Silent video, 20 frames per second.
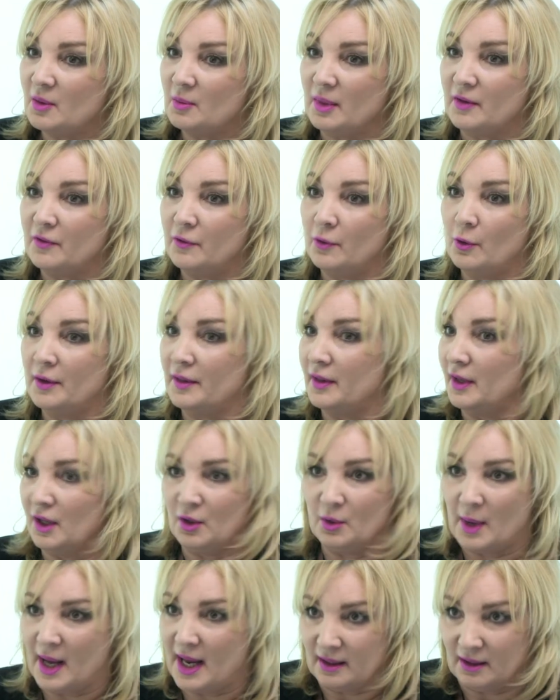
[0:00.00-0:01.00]
before the
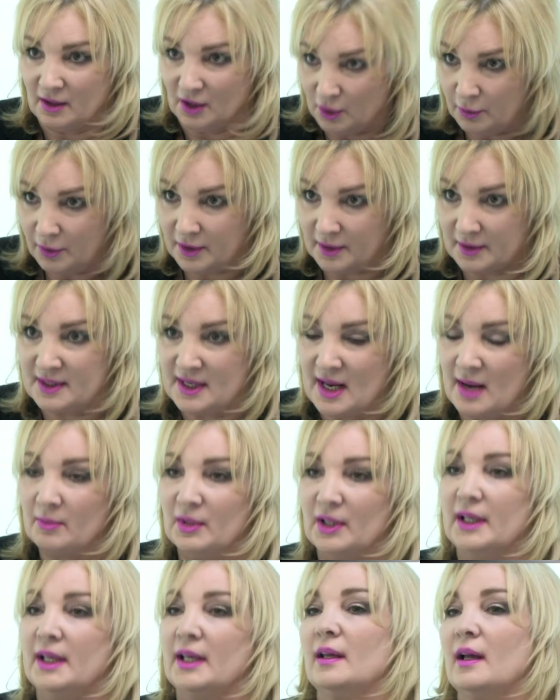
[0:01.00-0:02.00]
UN Youth
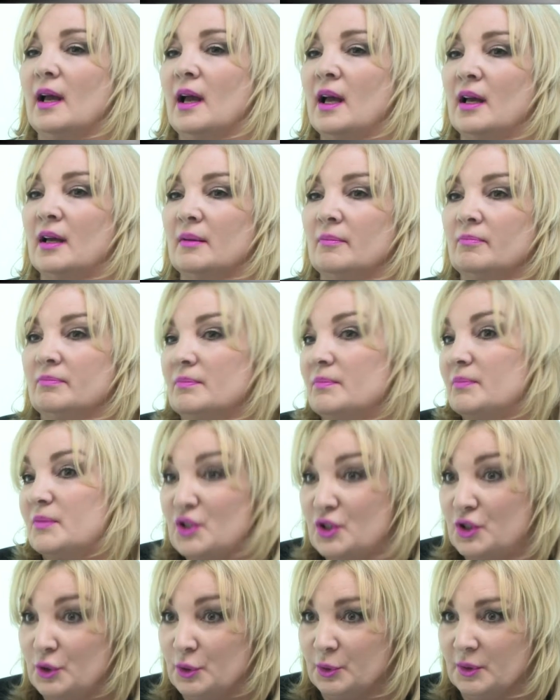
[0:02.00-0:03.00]
Assembly
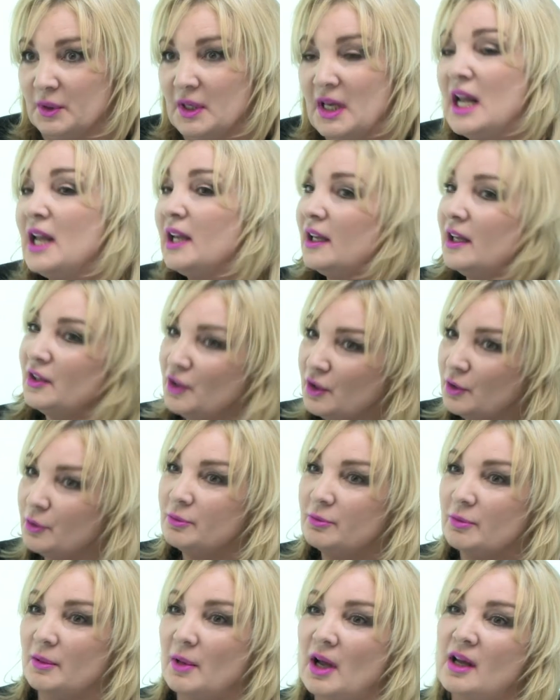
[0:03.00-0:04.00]
soon. Can you
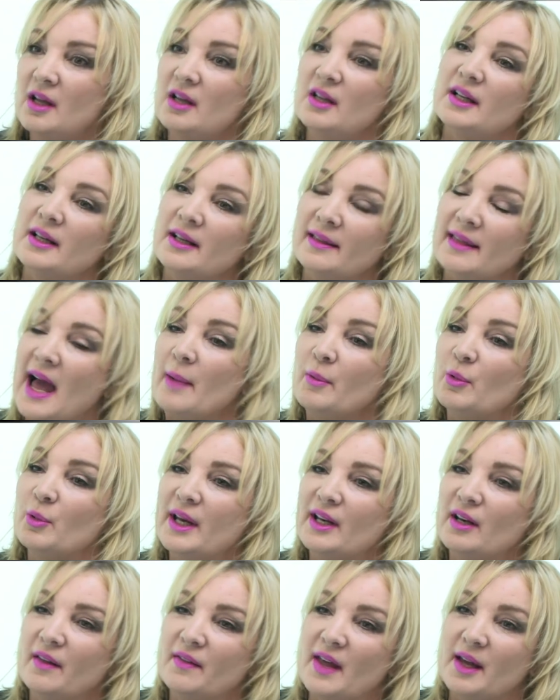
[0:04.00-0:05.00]
elaborate
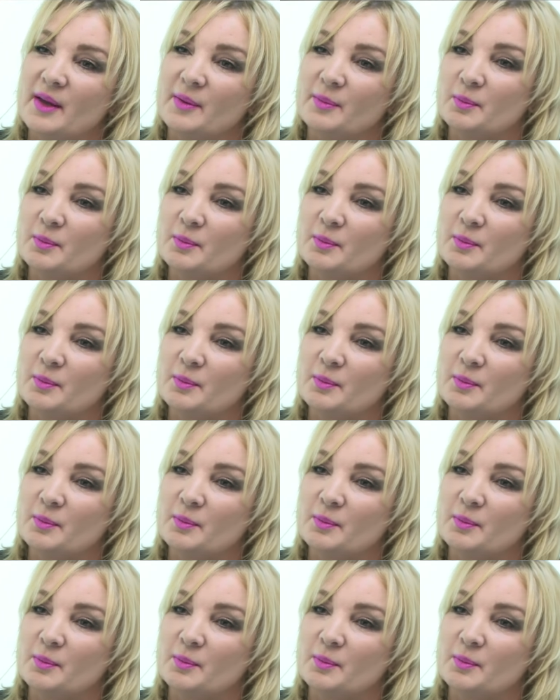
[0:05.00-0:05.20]
on that?